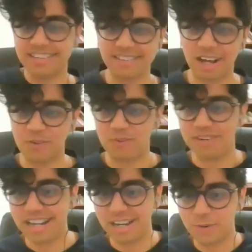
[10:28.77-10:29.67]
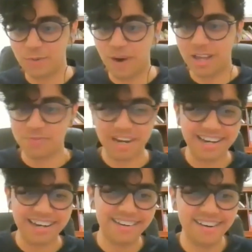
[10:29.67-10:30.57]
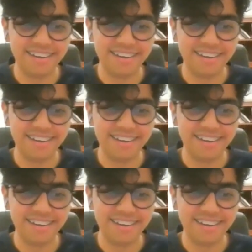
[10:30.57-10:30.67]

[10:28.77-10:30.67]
Siddhant will tell you why you might need it.